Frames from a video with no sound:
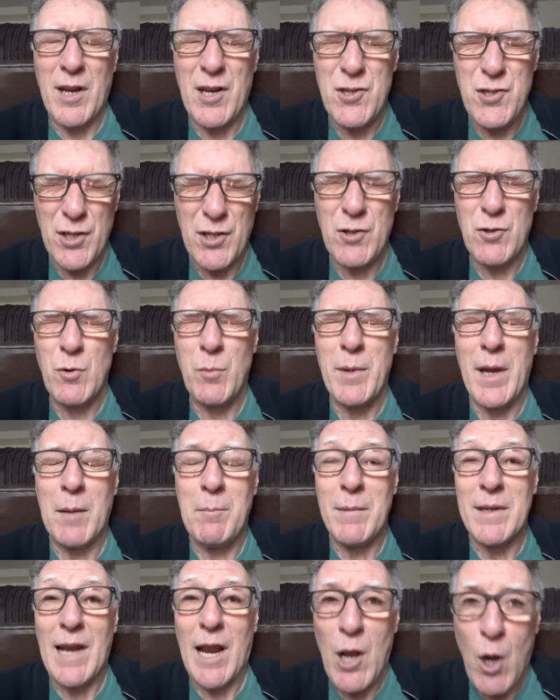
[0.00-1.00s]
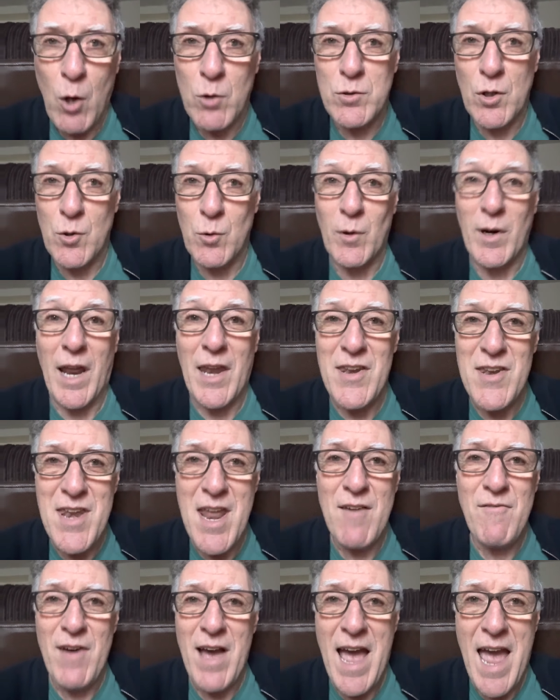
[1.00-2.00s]
I shut the door behind me and I locked the door and I
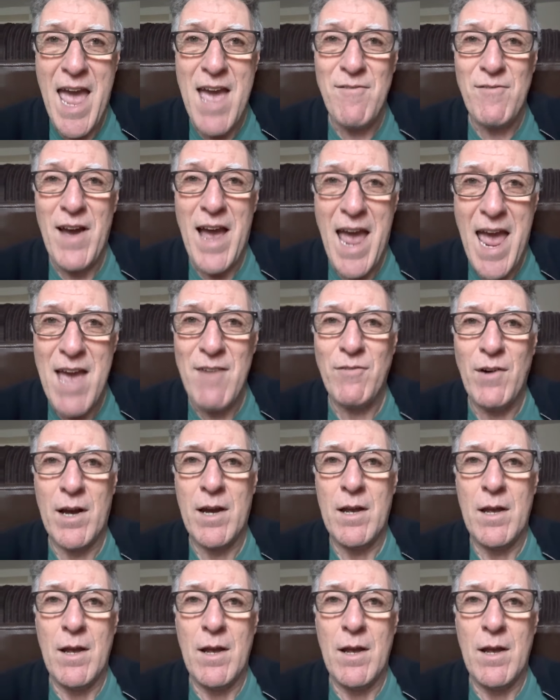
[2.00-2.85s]
never, ever, ever